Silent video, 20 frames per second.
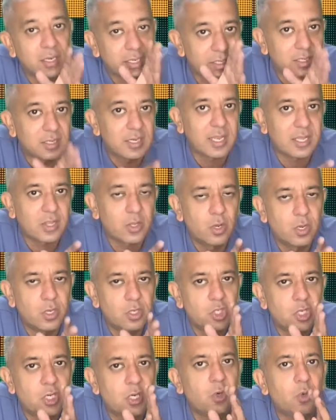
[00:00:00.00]

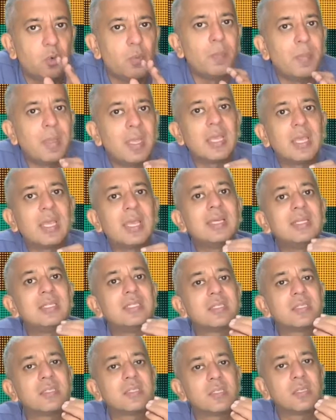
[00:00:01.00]
technology to make
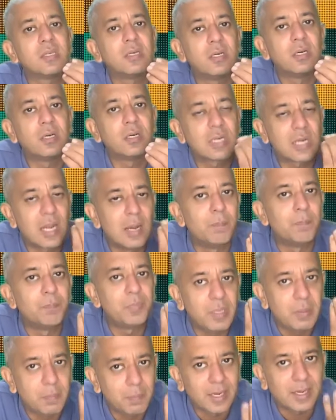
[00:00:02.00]
its company
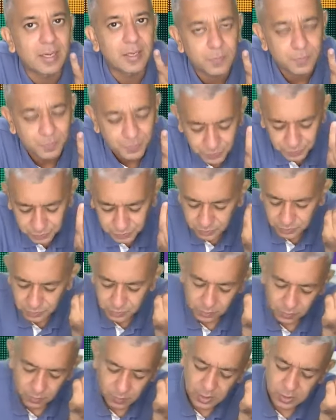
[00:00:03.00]
better.
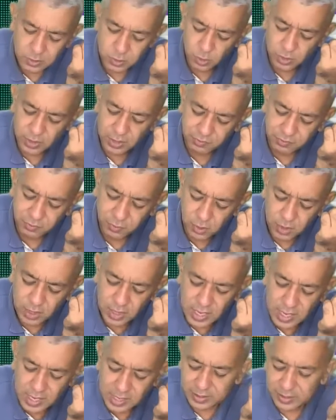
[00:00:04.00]
So therefore,
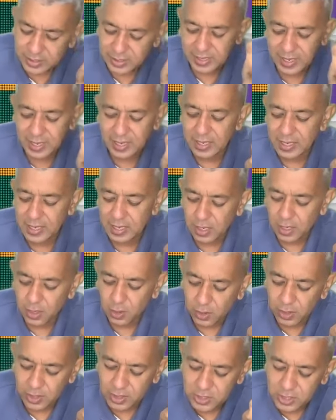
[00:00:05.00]
the technical
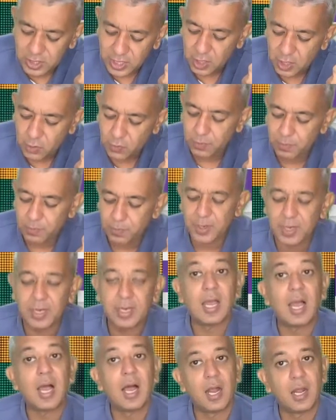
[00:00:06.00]
knowledge, equipment,
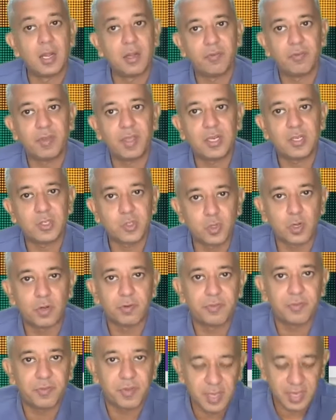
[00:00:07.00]
hardware,
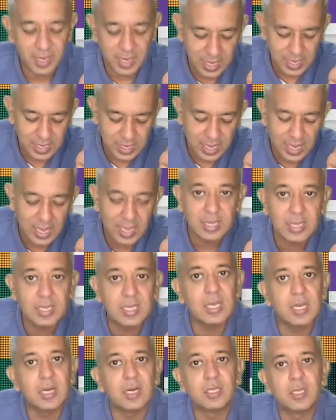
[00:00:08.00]
software and any
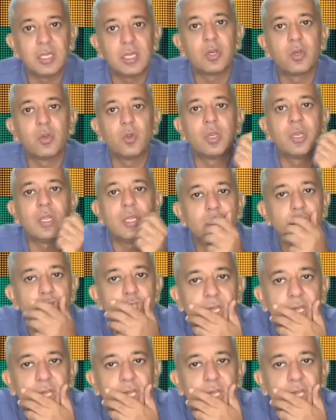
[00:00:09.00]
other knowledge